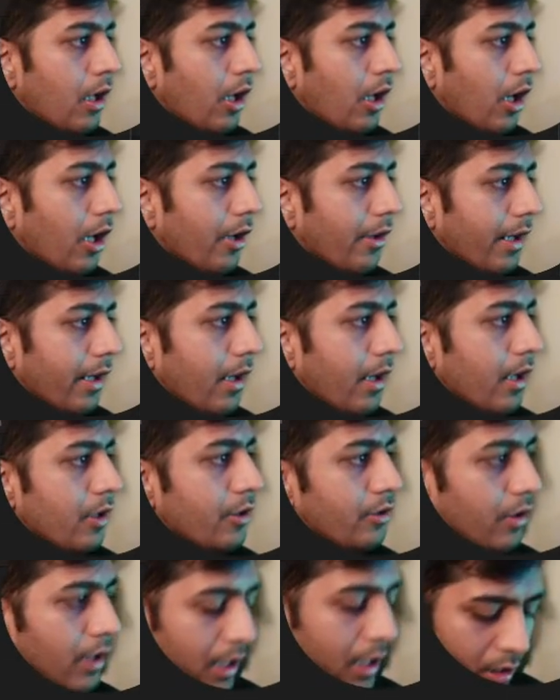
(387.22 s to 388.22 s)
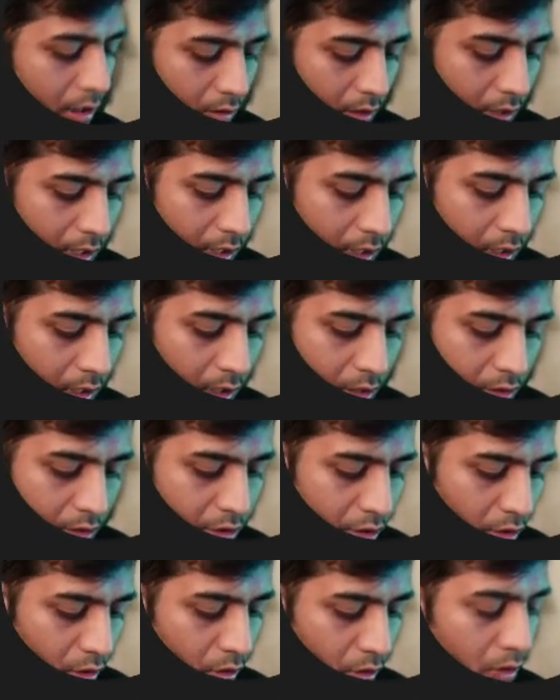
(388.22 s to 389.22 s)
All right, so now
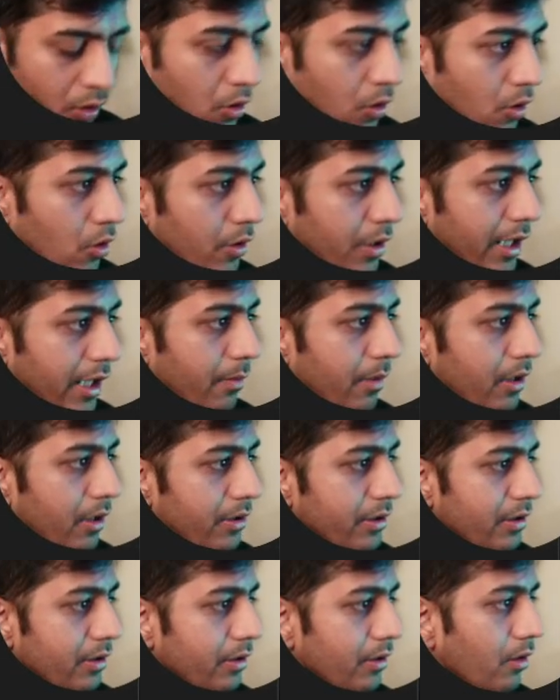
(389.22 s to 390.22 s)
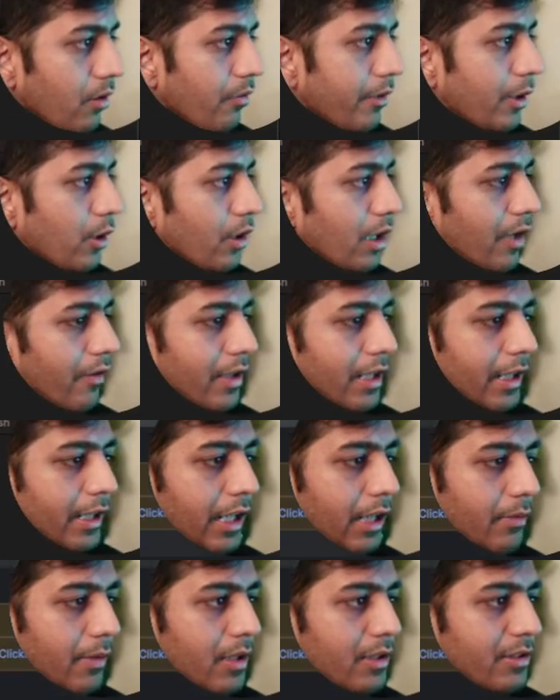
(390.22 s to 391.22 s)
show tables. We don't have any
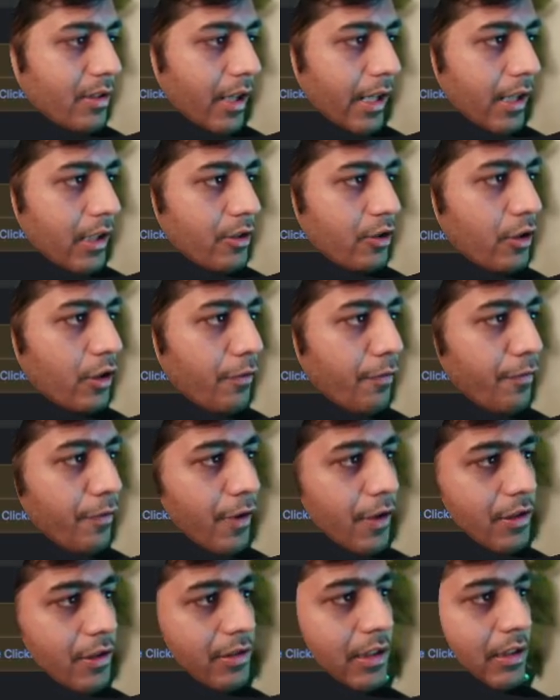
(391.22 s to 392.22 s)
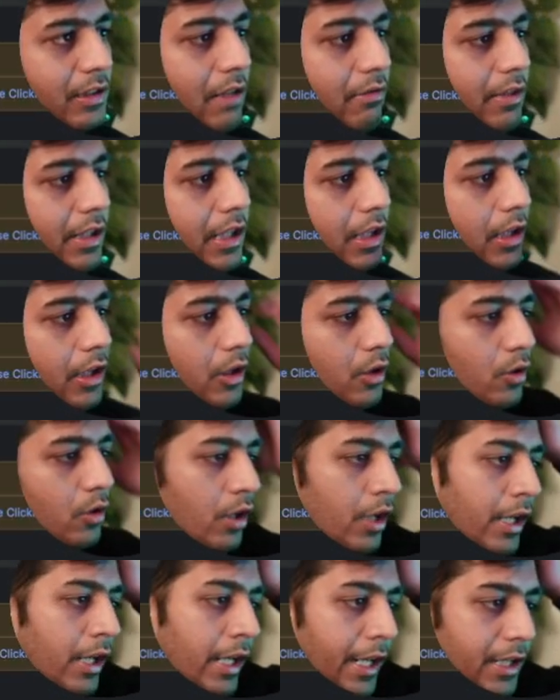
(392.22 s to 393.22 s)
tables, right? So the first thing that we're gonna do
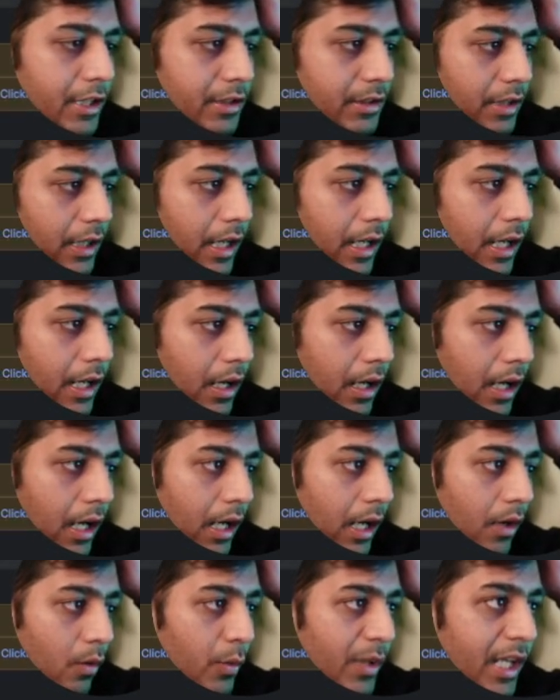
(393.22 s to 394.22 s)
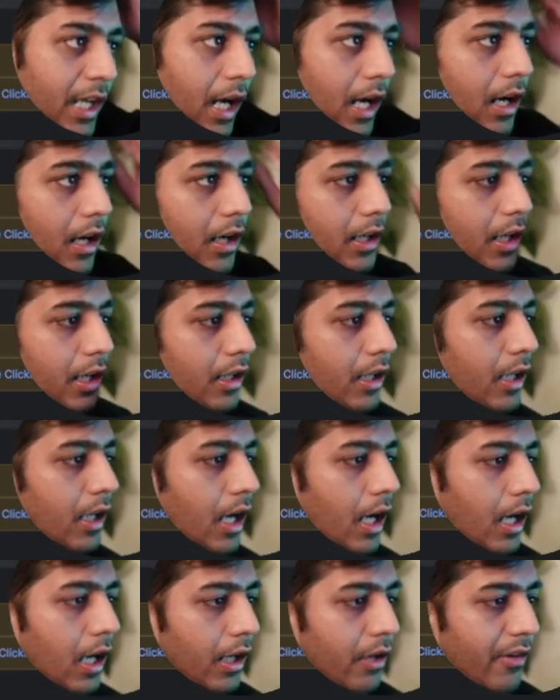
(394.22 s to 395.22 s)
is we are
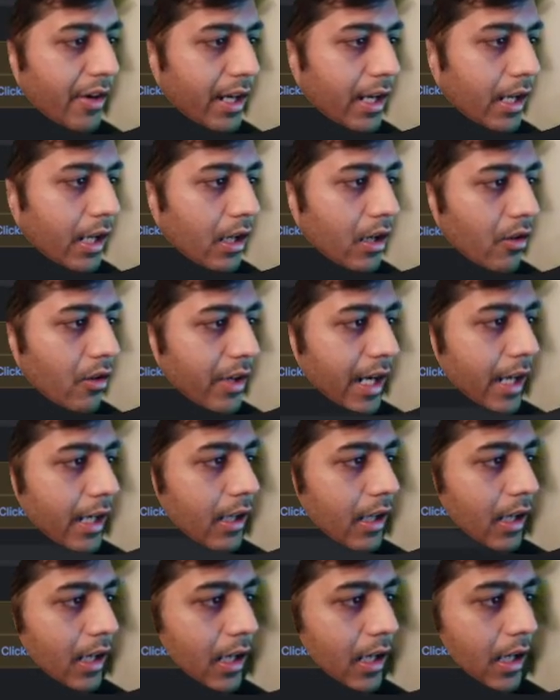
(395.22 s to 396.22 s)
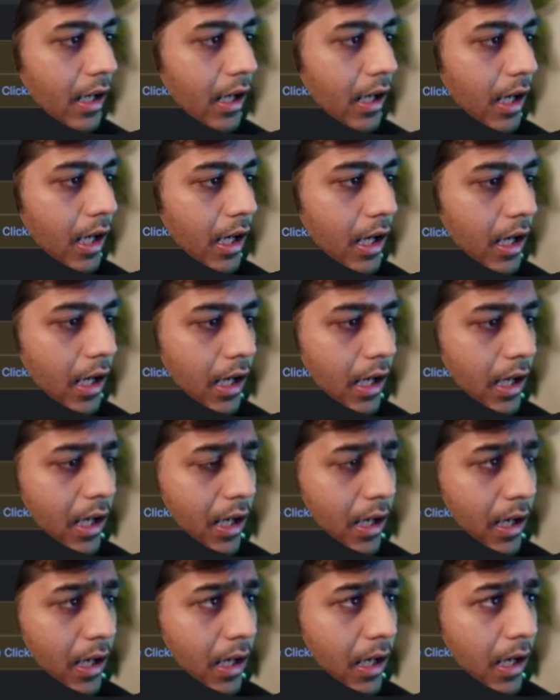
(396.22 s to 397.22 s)
gonna create
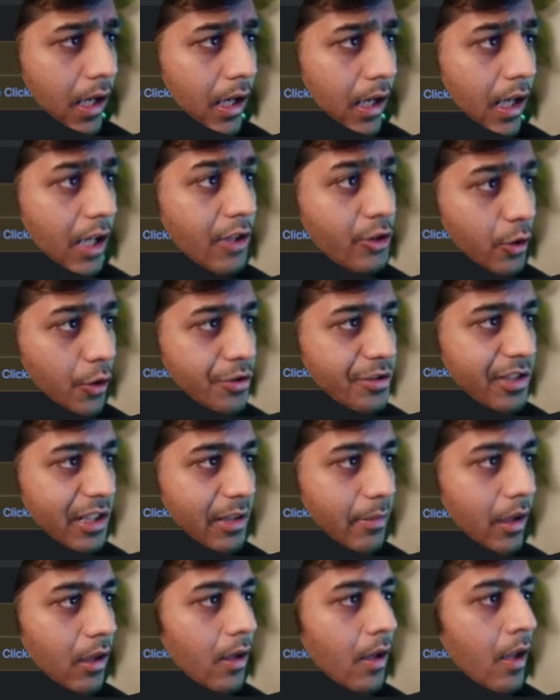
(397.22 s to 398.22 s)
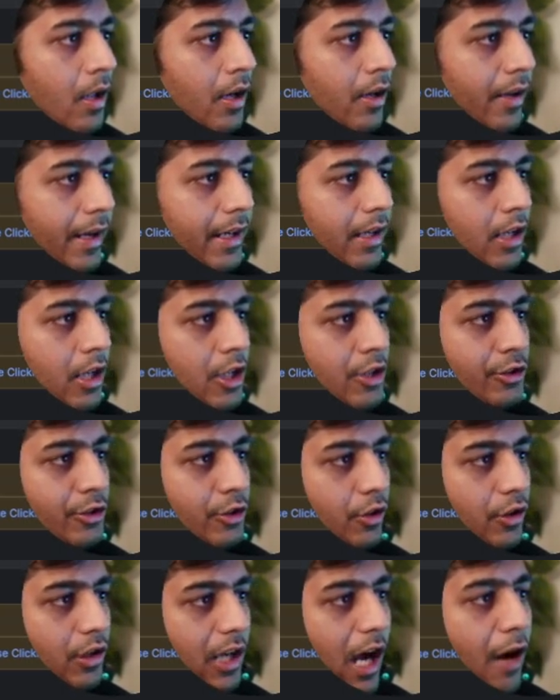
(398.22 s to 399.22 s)
a source table, right?
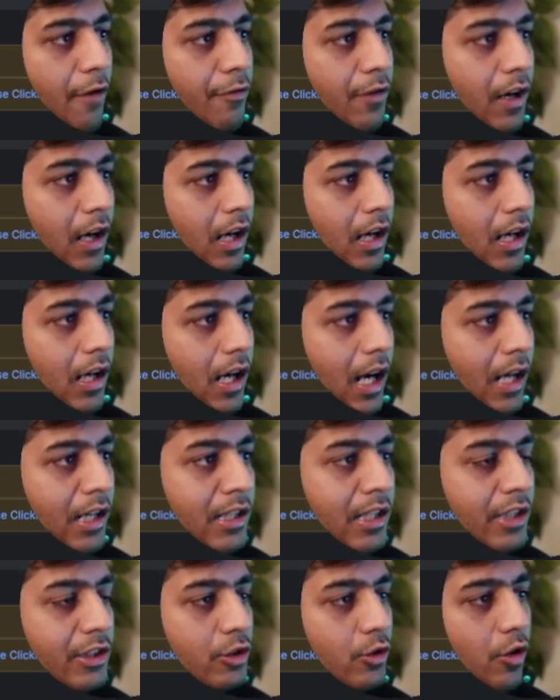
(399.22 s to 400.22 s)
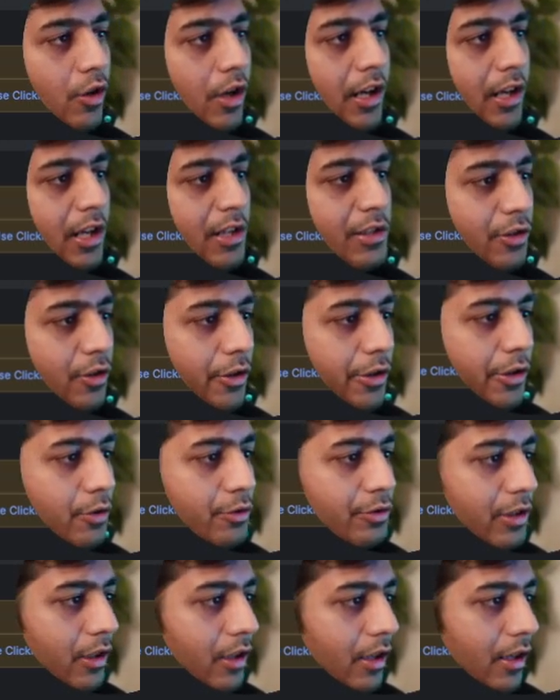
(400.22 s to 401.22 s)
So Kafka underscore underscore
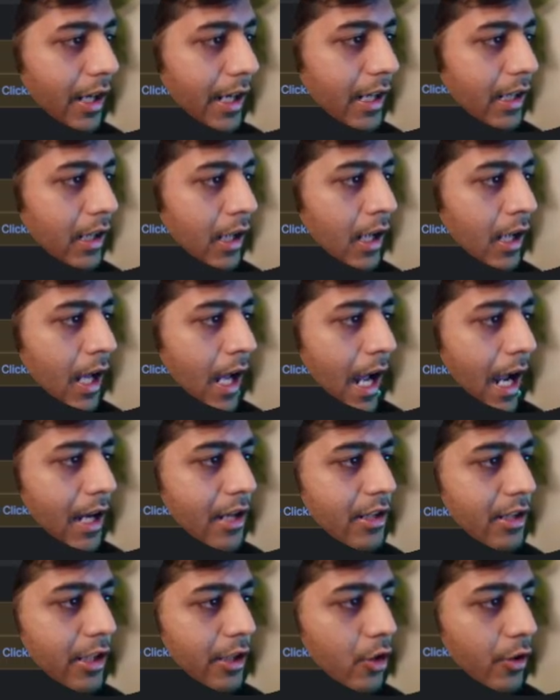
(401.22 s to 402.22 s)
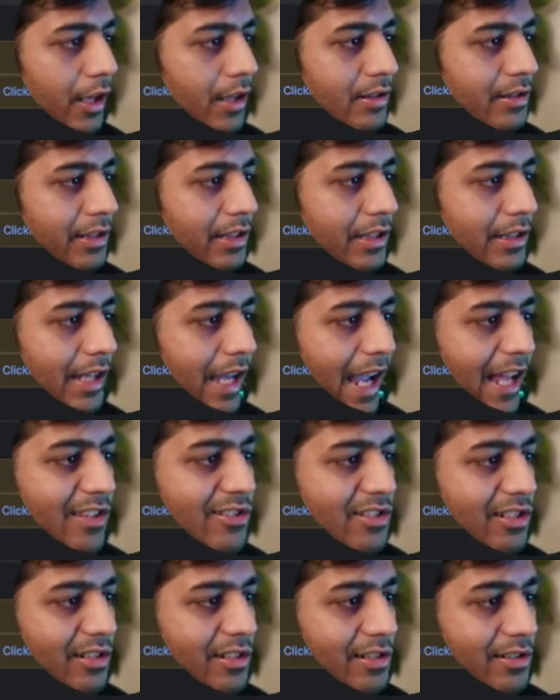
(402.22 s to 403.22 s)
user, right? And here you can see
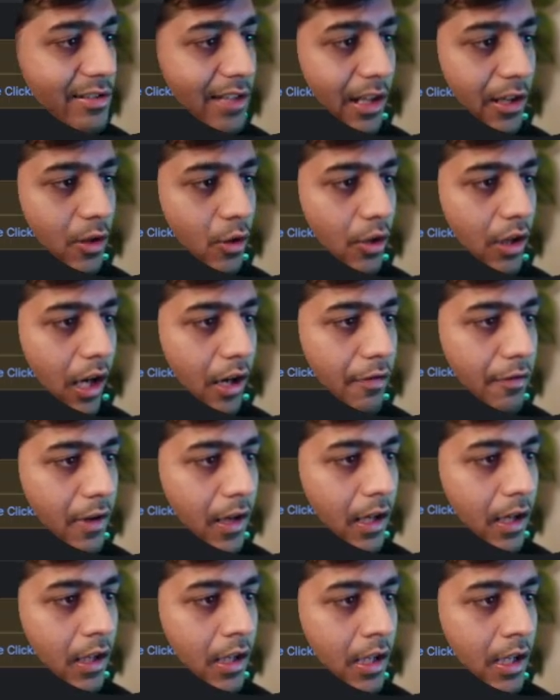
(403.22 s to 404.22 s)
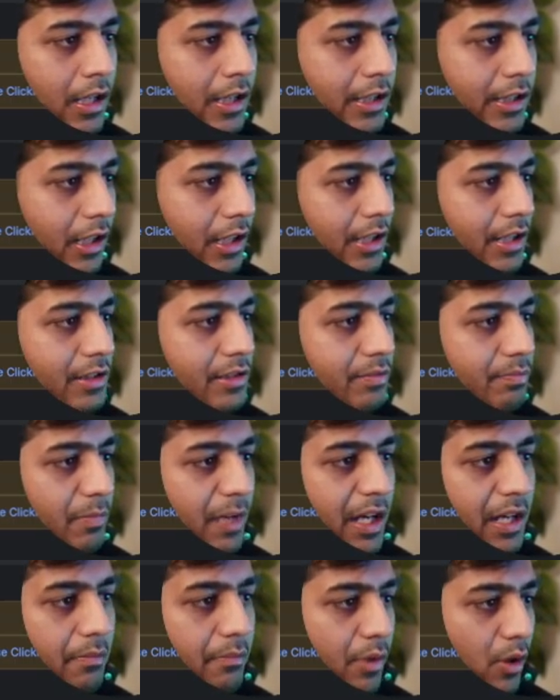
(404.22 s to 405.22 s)
engine is set to Kafka. Here is
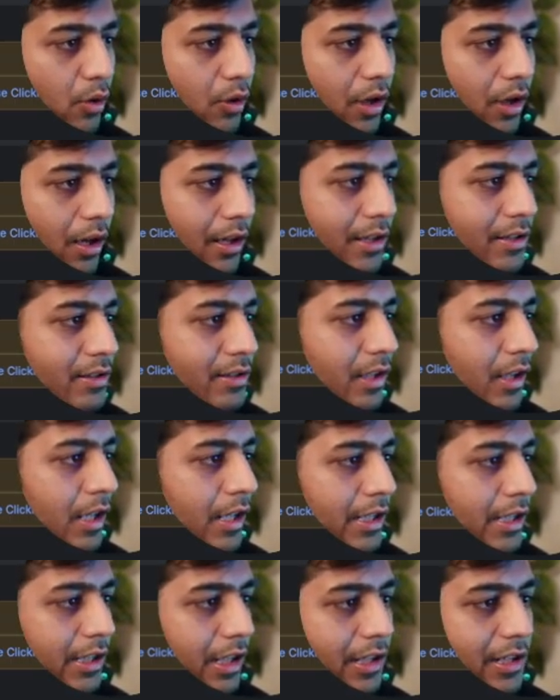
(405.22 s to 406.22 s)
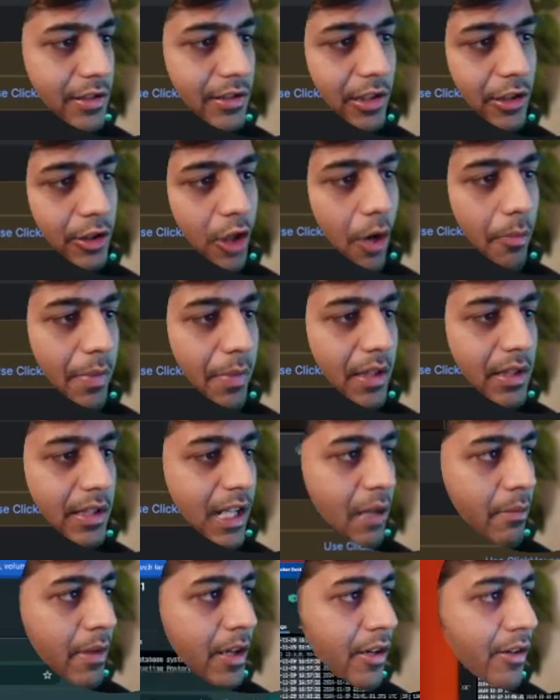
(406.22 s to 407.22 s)
my broker list. Here is the topic that
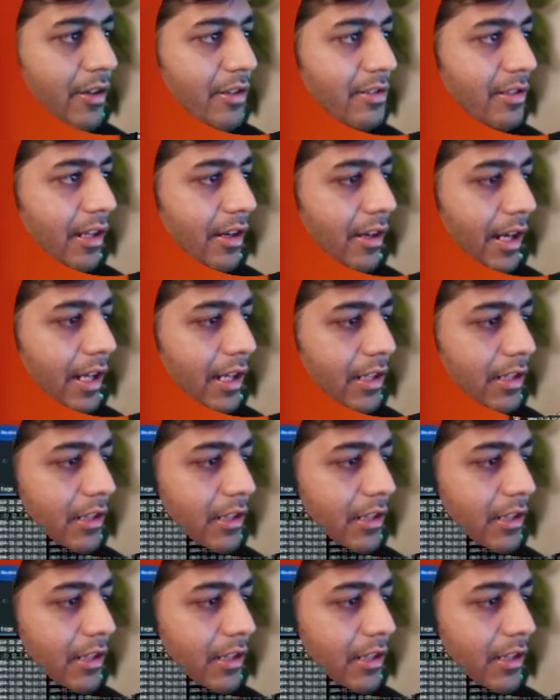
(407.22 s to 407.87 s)
I'm interested, right?